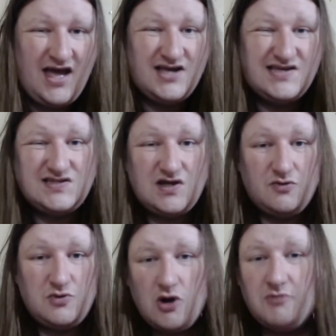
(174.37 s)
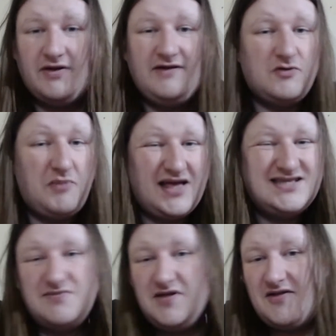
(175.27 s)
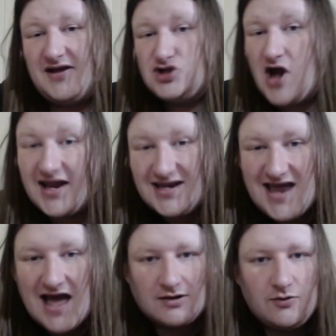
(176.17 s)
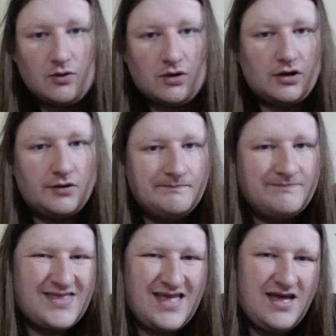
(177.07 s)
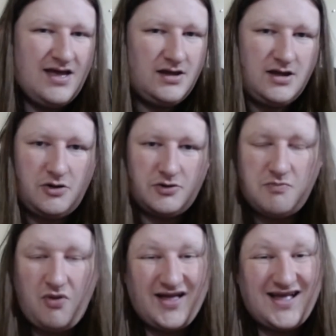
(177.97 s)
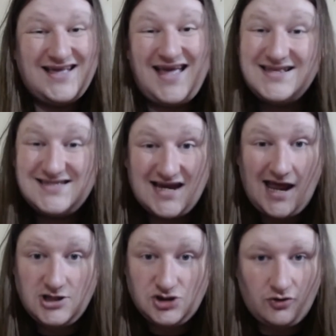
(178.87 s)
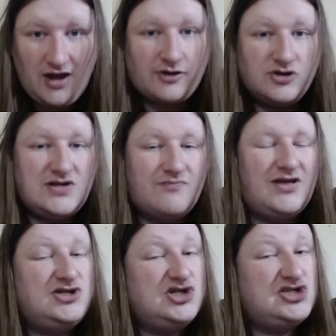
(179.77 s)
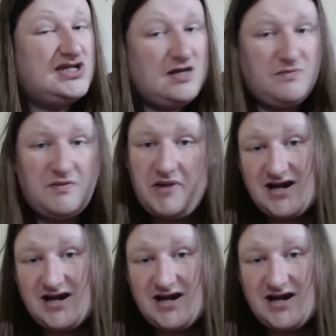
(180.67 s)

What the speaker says: So notably if you're playing something like a dragon deck or you're playing against an angel deck or something, just keep in mind